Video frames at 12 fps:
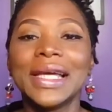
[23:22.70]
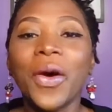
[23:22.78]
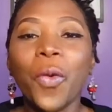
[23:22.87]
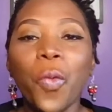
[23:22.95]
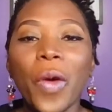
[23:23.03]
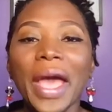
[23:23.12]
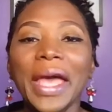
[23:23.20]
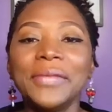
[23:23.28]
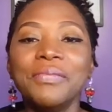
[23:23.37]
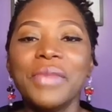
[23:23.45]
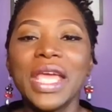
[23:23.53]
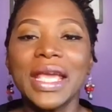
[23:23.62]

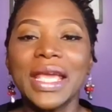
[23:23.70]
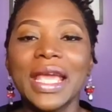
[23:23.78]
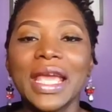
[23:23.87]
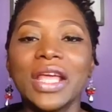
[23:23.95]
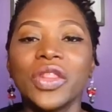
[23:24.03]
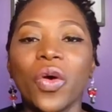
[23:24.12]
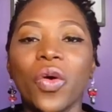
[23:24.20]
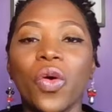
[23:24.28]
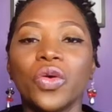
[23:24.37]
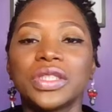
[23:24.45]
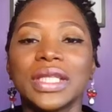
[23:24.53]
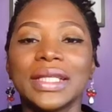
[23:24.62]
when making
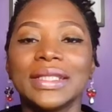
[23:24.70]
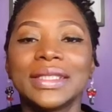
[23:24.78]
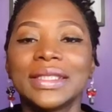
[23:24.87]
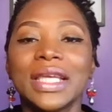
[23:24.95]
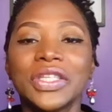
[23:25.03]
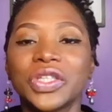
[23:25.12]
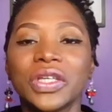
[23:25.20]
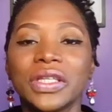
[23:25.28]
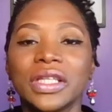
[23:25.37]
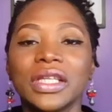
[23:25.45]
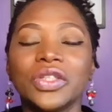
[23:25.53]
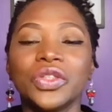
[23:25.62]
those
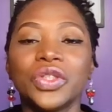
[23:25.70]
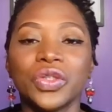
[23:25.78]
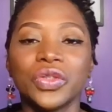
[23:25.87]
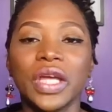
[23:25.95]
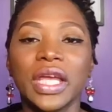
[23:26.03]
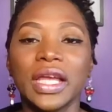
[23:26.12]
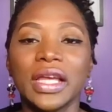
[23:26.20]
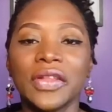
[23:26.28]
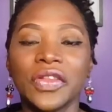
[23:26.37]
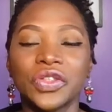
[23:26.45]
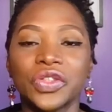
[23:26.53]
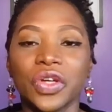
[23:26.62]
incisions during
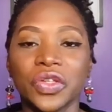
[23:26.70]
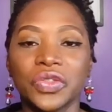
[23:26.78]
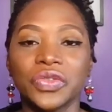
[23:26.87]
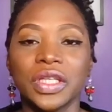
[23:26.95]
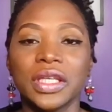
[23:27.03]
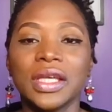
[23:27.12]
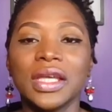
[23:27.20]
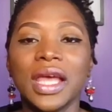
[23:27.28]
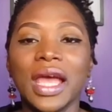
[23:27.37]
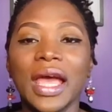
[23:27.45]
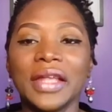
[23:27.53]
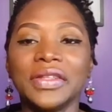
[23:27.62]
the surgery.
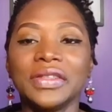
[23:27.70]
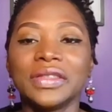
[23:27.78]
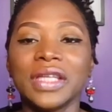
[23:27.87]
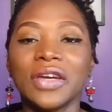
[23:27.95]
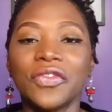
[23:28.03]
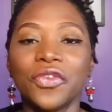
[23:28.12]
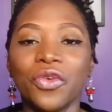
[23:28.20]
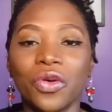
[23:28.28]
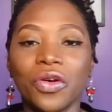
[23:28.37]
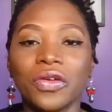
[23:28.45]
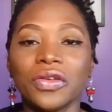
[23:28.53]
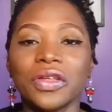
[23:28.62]
And
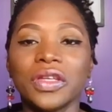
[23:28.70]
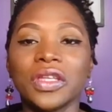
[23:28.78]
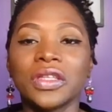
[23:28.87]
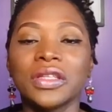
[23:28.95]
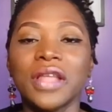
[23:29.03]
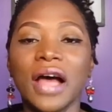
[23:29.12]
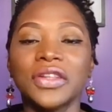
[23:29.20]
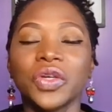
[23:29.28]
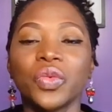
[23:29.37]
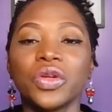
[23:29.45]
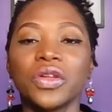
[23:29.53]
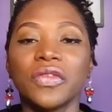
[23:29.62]
therefore, the doctor
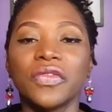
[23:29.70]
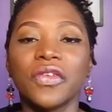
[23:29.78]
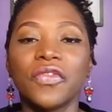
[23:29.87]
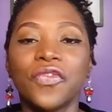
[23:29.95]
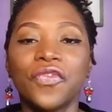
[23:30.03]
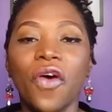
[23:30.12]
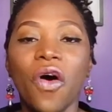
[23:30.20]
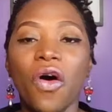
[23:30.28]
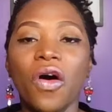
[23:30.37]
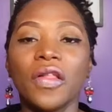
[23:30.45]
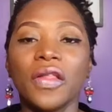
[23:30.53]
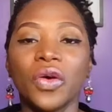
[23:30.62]
would have
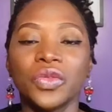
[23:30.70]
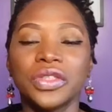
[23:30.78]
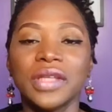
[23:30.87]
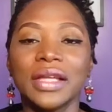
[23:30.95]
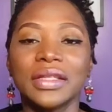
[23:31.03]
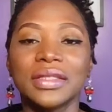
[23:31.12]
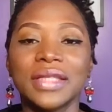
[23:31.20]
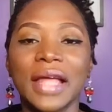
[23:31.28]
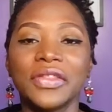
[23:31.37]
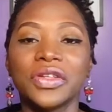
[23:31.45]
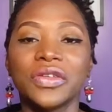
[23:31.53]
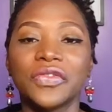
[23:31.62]
fall outside the
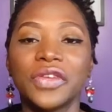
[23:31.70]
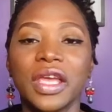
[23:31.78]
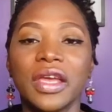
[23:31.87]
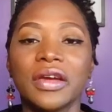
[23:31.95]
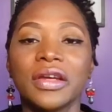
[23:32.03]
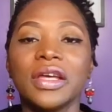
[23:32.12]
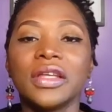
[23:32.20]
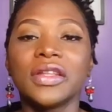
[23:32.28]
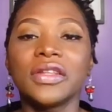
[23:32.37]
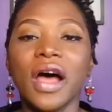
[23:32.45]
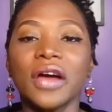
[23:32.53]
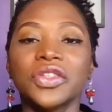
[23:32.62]
standard of care.
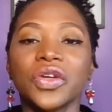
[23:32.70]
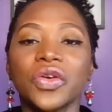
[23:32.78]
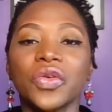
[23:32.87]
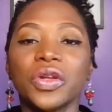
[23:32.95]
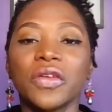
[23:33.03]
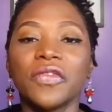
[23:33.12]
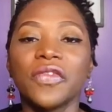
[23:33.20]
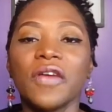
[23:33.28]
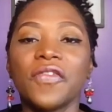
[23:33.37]
The doctor would have